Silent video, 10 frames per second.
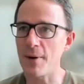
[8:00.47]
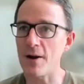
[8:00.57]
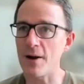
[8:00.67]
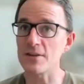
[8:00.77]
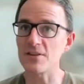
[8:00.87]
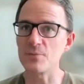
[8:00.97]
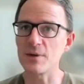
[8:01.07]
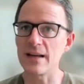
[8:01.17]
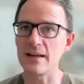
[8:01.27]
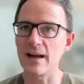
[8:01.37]
can be
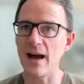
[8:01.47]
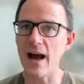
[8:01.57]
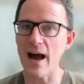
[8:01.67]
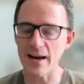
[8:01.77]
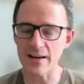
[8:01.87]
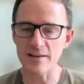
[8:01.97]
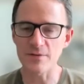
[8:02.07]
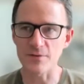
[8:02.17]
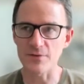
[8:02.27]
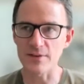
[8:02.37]
active
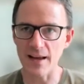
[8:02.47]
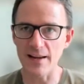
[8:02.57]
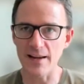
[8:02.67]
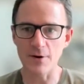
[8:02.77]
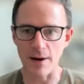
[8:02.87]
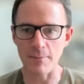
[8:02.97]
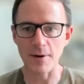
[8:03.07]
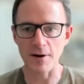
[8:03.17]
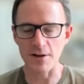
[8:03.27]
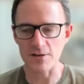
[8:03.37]
daily grandparents,
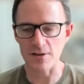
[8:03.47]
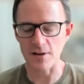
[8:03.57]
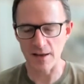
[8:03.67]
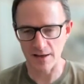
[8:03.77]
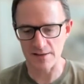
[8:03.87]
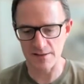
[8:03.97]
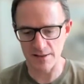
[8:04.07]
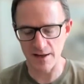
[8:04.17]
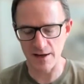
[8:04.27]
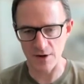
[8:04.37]
that they can see their
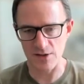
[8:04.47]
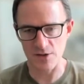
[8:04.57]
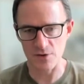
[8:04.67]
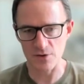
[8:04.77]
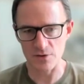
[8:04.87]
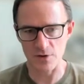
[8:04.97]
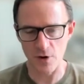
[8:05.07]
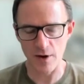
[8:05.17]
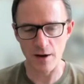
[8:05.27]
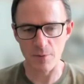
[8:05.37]
grandchildren growing up
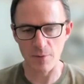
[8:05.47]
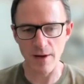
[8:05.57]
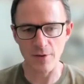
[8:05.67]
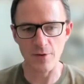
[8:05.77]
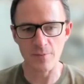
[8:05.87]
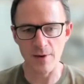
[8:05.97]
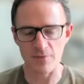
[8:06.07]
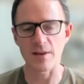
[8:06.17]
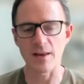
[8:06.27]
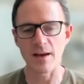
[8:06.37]
around them every
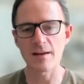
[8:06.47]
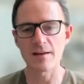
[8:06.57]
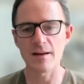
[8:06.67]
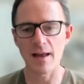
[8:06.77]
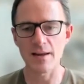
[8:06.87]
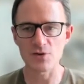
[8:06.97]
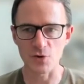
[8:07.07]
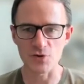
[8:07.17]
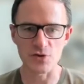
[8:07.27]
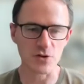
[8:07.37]
day, and it's not just
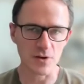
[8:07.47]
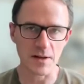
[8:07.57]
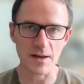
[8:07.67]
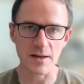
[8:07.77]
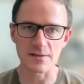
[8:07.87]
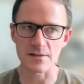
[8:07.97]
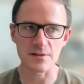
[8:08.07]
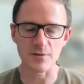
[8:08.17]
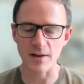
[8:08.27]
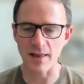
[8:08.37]
holidays and stuff like
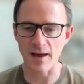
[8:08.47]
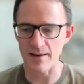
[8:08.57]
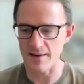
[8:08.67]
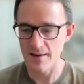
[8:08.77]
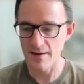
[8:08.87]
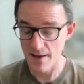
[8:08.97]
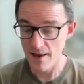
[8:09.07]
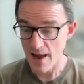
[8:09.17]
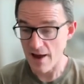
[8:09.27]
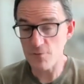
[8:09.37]
that.
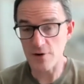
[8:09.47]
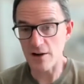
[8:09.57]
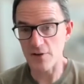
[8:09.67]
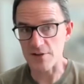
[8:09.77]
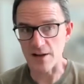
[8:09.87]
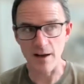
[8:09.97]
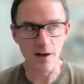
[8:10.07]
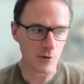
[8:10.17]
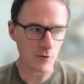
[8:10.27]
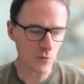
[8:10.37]
Everybody loves it. We're
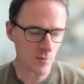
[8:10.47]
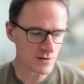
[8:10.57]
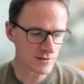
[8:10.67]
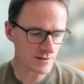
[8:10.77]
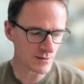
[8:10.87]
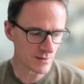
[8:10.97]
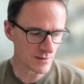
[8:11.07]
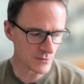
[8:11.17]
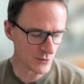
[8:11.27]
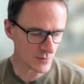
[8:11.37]

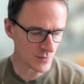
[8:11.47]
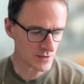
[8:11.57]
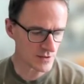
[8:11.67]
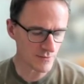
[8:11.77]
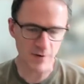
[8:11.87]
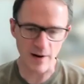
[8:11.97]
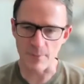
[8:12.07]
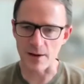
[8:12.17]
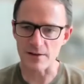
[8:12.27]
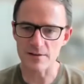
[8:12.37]
almost like
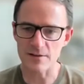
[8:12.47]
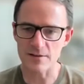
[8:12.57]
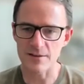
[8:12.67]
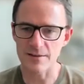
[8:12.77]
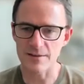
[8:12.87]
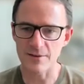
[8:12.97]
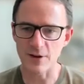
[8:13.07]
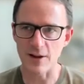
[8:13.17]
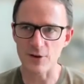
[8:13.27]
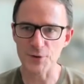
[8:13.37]
flatmates, like 3
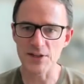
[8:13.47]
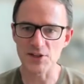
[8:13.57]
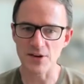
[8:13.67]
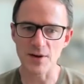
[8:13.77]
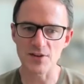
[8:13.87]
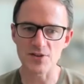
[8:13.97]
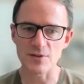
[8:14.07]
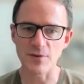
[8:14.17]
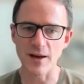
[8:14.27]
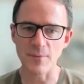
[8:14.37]
generations
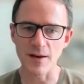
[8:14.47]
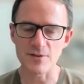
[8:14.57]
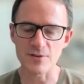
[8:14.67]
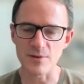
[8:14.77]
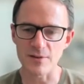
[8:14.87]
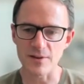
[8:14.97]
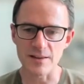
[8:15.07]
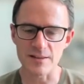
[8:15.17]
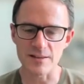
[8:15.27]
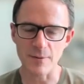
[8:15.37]
all living in the
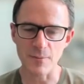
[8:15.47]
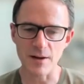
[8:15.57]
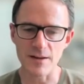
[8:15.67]
same place.